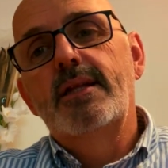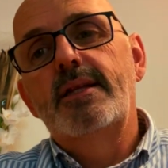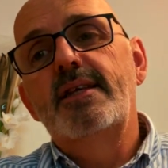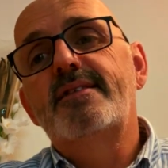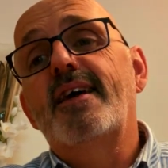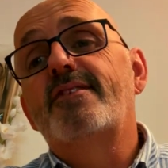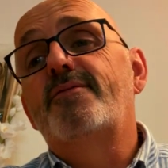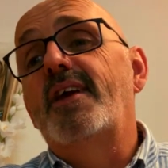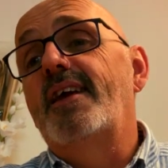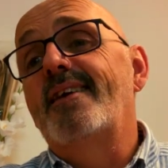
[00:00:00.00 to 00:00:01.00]
This has
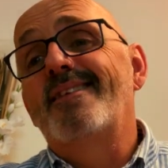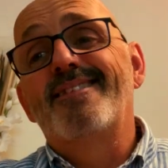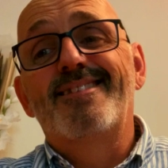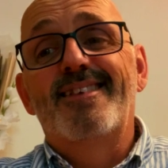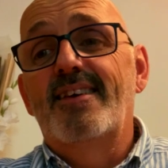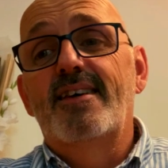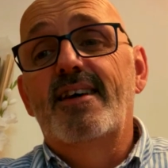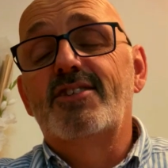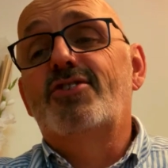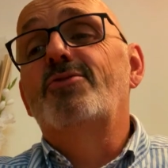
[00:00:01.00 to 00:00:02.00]
been
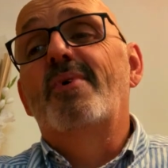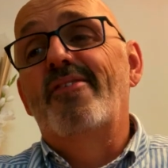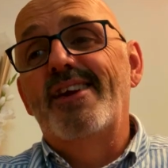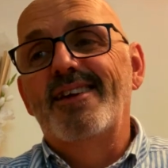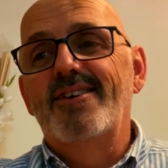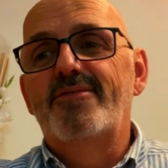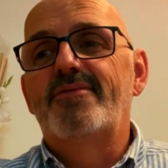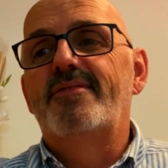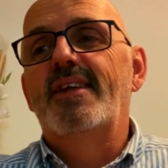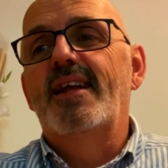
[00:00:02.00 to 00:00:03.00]
a summary
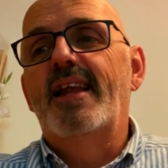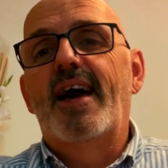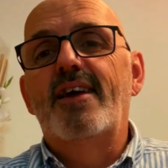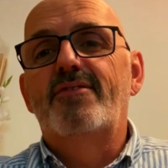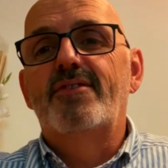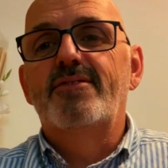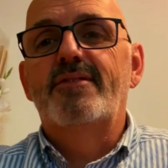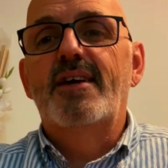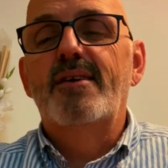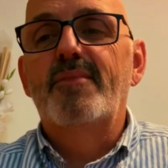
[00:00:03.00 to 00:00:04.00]
of the life of
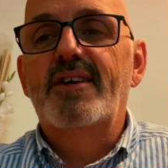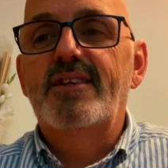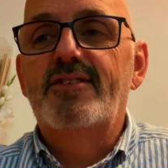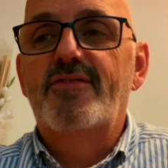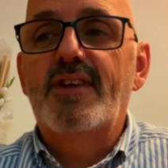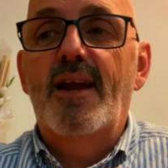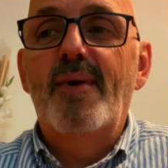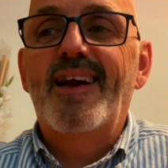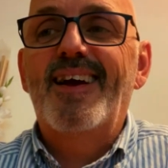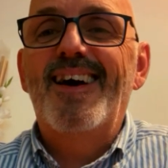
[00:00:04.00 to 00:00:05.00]
the Marquis of
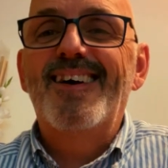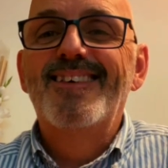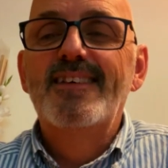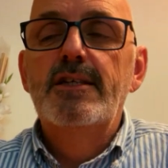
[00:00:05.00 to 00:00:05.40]
Salamanca.